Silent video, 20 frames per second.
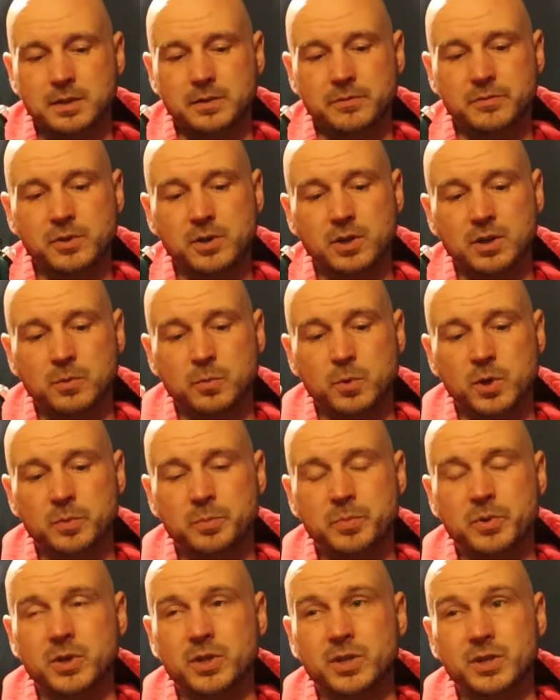If you've got a
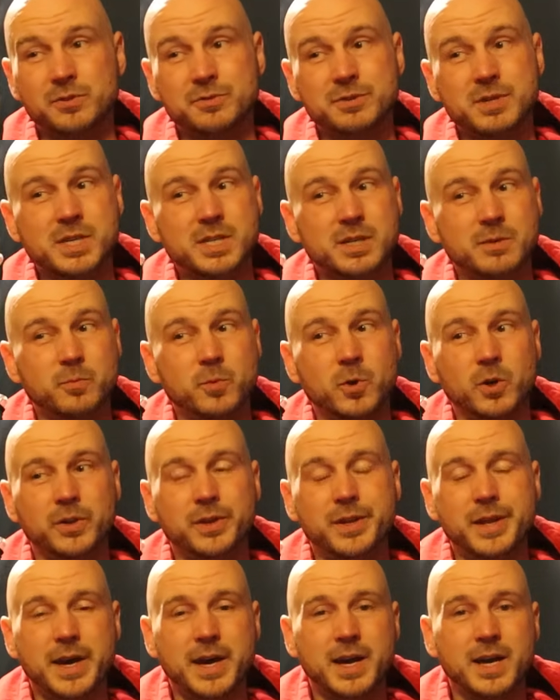wood burner, you see some
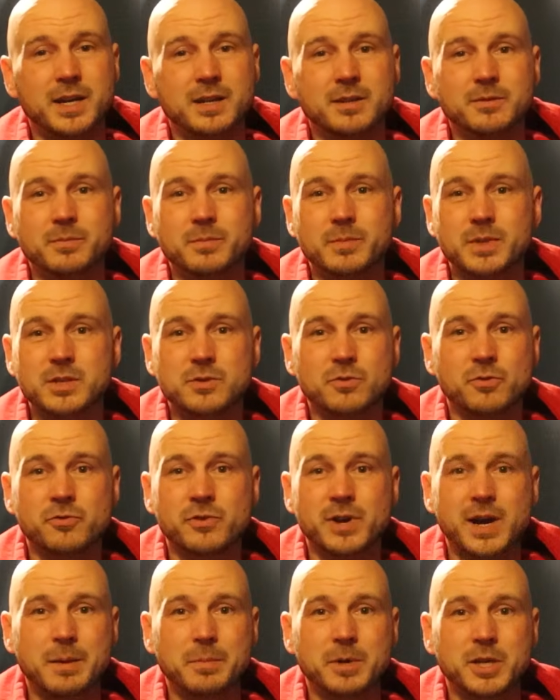wood there, you may as well
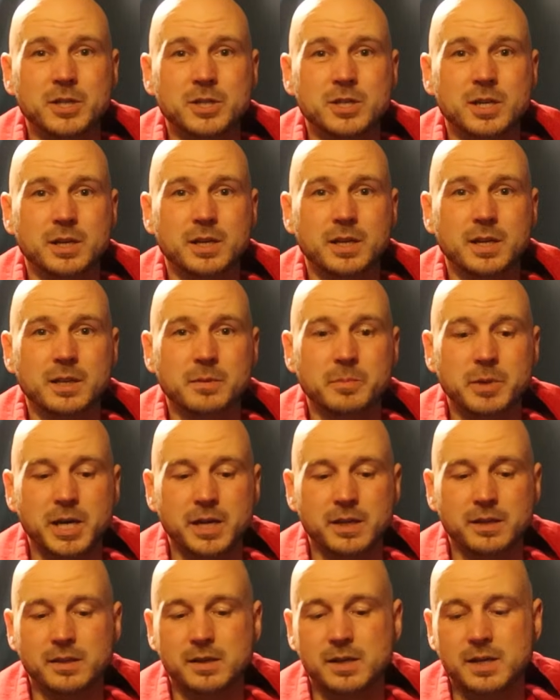grab it, chuck it in the
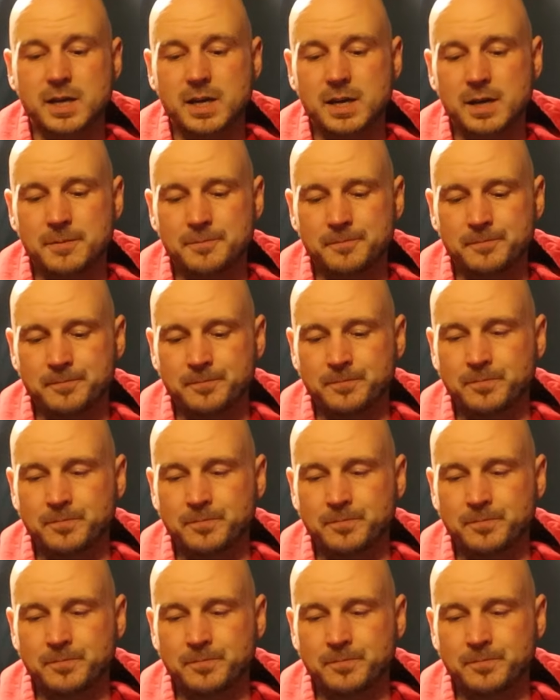back of the car.